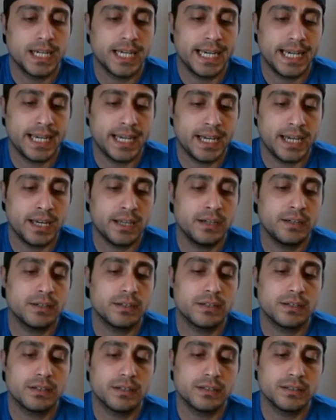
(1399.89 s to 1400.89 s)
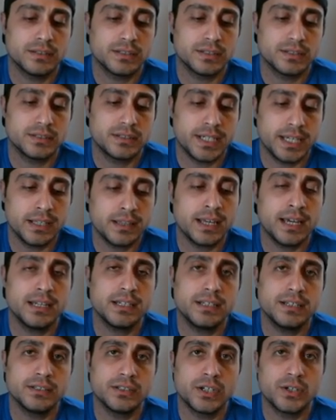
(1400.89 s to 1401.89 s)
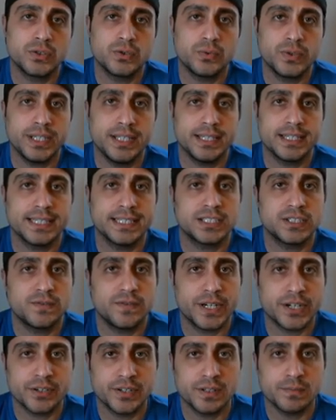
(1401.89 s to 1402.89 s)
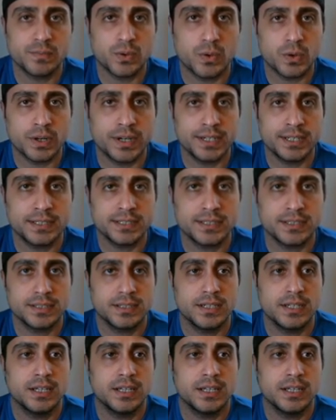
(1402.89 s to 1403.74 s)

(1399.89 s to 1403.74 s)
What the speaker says: And take that deload week. It's very important.